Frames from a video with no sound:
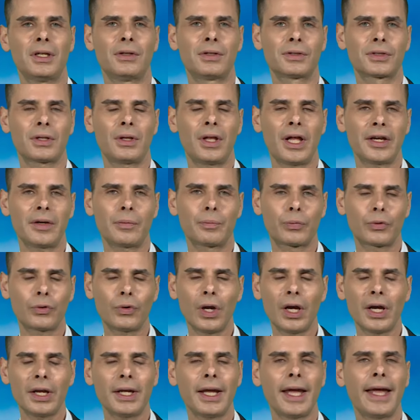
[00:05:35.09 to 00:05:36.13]
There's a lot of
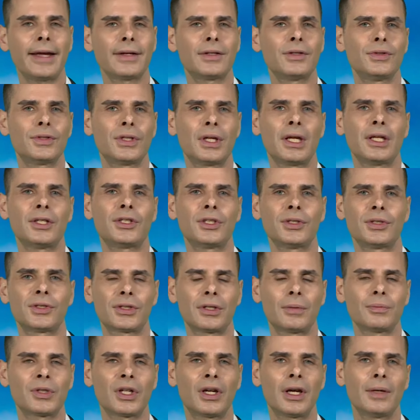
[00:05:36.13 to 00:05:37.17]
broad accusations.
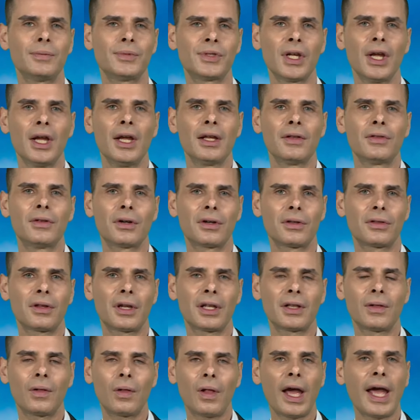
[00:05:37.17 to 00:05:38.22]
Sometimes they
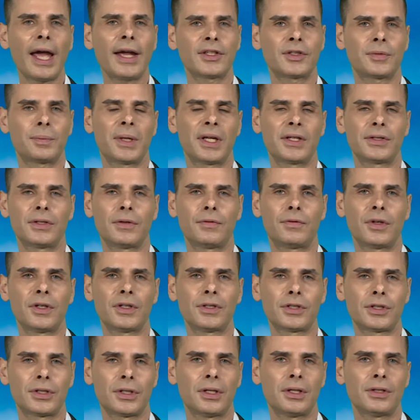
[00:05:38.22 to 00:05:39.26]
lack
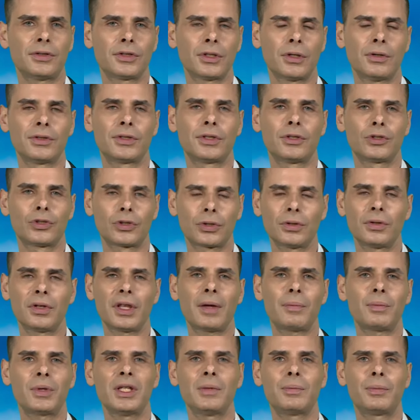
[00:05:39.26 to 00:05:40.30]
specificity. So is it true
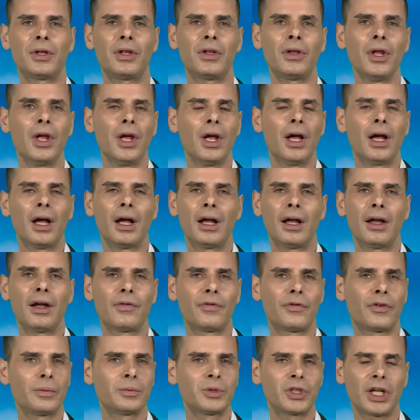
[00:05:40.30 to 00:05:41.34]
that people
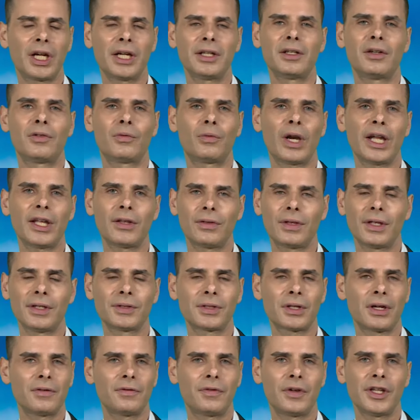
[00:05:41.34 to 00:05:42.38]
from China write things
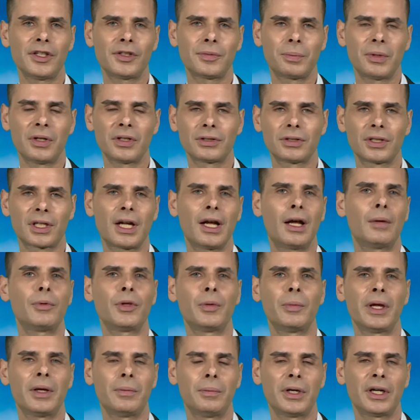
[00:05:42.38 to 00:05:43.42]
on Facebook to
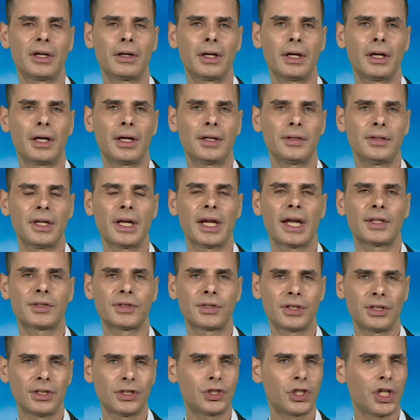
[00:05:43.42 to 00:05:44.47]
compliment Mayor Han? Yes.
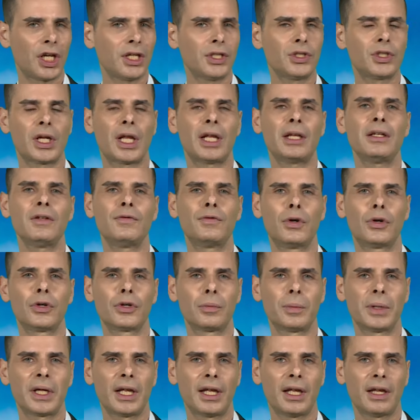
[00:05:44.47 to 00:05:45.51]
Did it change any voter
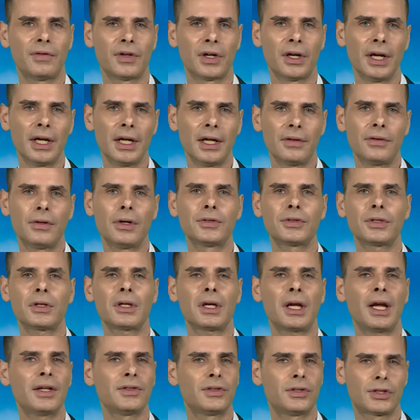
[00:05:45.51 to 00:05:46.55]
behavior? Those are the
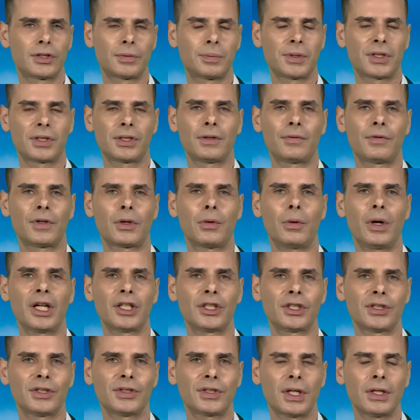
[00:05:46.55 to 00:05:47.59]
kinds of specific
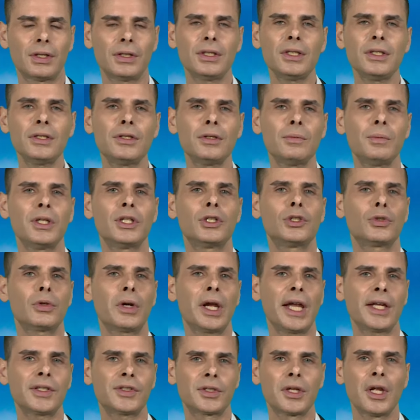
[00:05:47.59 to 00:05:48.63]
questions that need to be
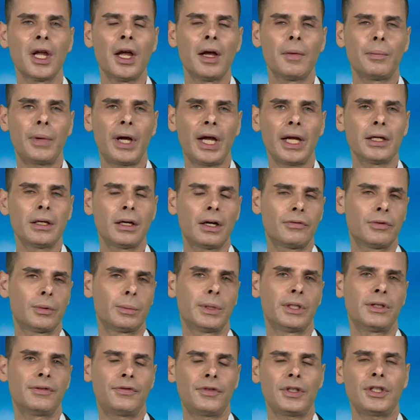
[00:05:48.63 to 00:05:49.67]
addressed by
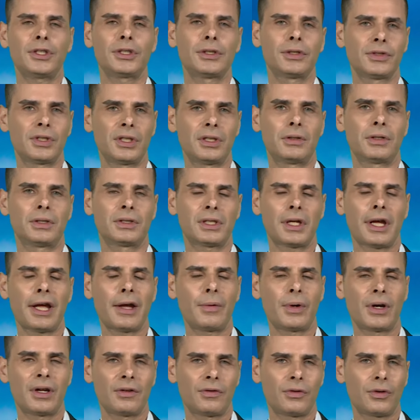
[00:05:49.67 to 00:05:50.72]
government officials here in
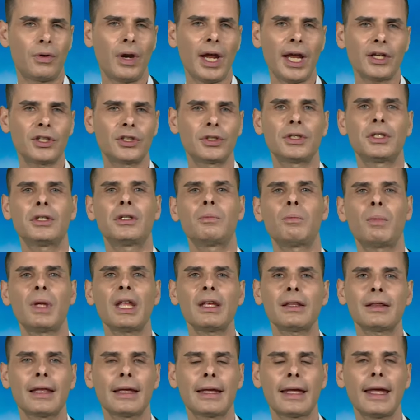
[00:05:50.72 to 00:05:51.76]
Taiwan if they're actually going to
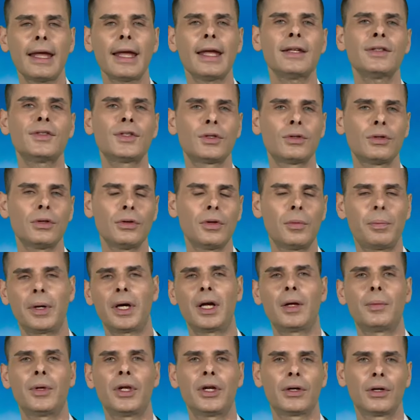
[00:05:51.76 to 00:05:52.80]
make the case to the
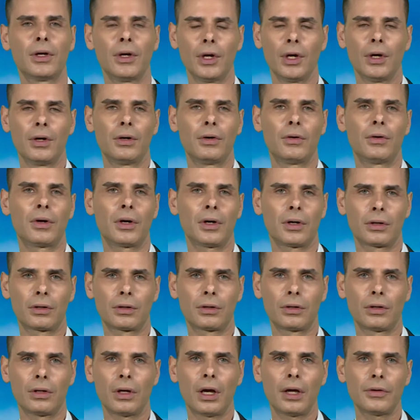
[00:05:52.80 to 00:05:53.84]
public or
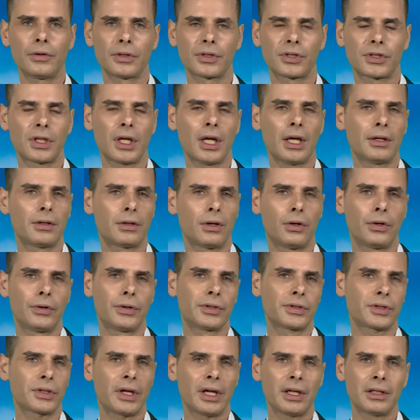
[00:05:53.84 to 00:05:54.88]
other
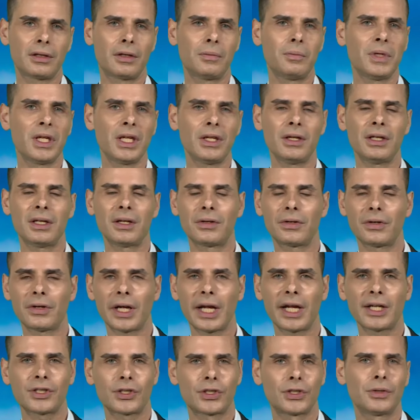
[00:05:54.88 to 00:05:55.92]
stakeholders like the media,
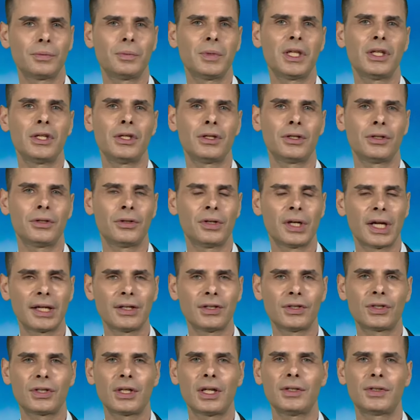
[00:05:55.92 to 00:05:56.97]
international media,
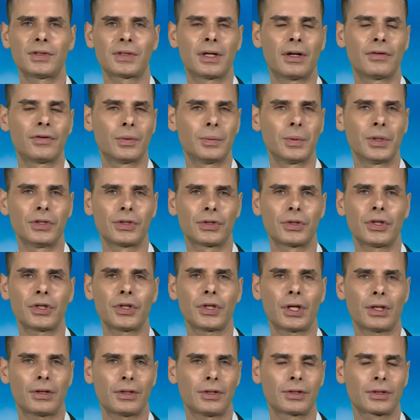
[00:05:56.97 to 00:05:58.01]
United States government is looking
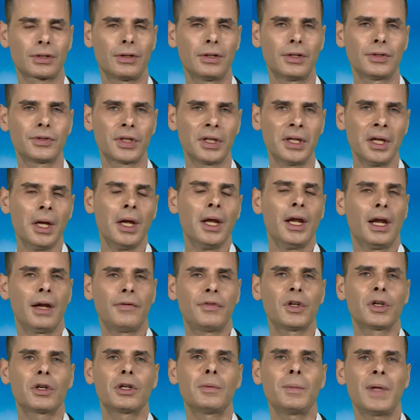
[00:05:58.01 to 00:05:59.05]
at this closely. If
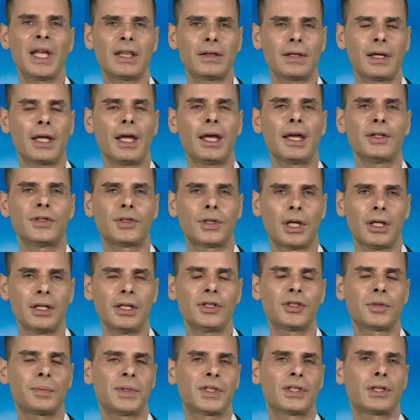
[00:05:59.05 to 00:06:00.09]
they're going to make the case, they need
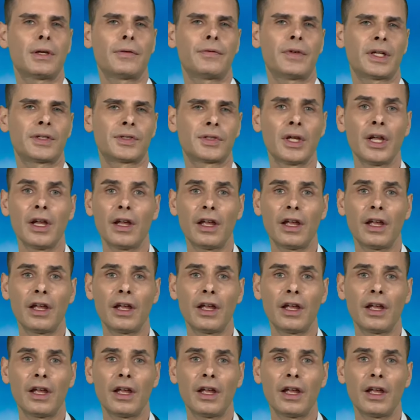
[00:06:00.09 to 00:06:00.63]
specifics.